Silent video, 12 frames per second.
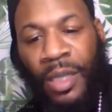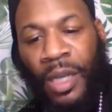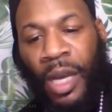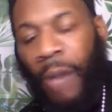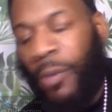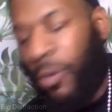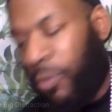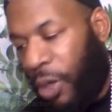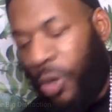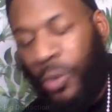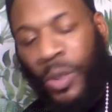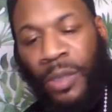I'm gonna
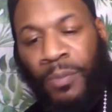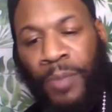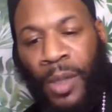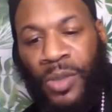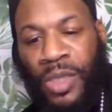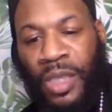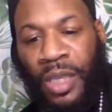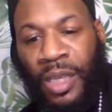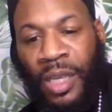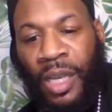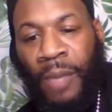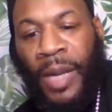roll with Daboski.
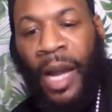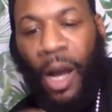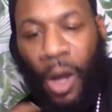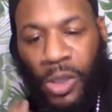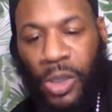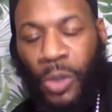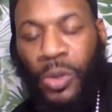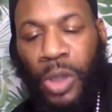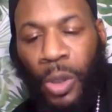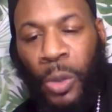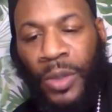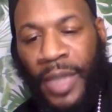But I also
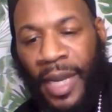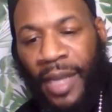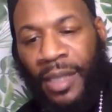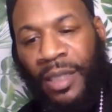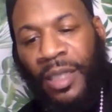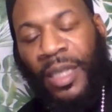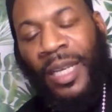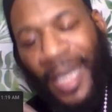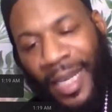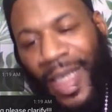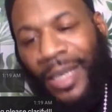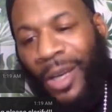told Dana, let
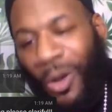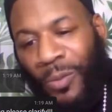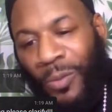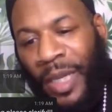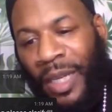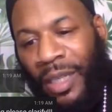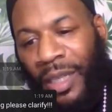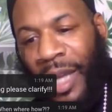it go, man.